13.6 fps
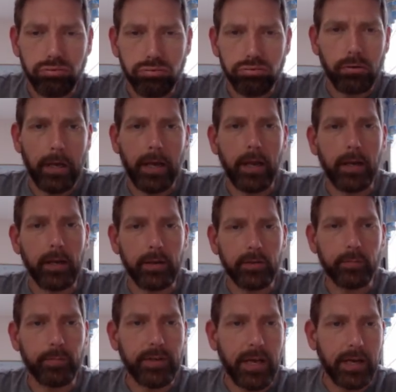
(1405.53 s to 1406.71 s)
And it's
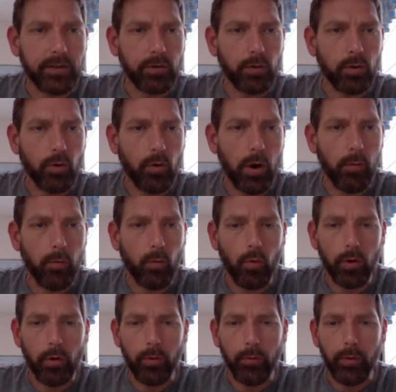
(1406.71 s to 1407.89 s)
potassium chloride we're
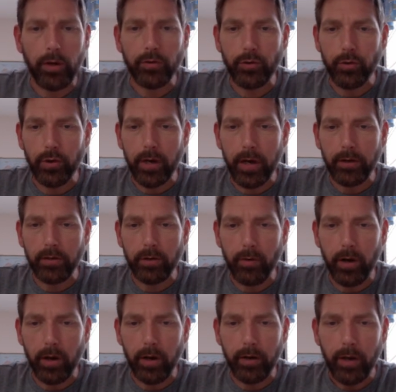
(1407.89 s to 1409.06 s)
working with, right? So you could actually
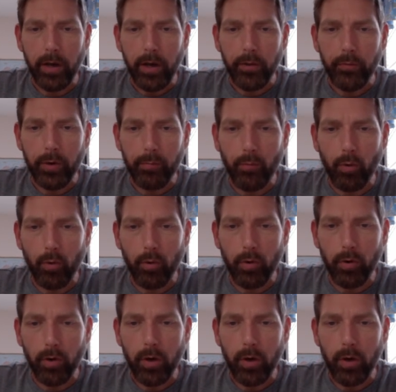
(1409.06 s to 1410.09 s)
write 3 molar